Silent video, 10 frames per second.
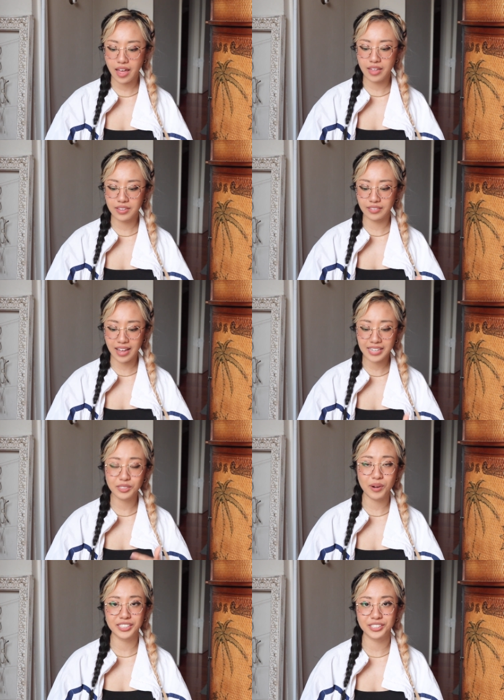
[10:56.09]
And then
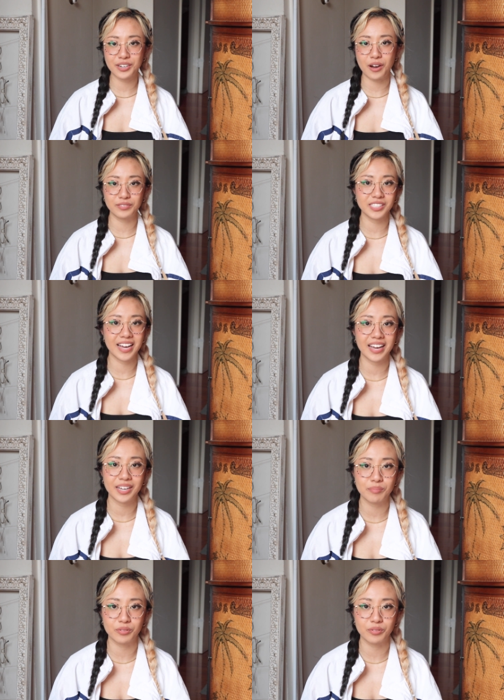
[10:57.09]
last question of today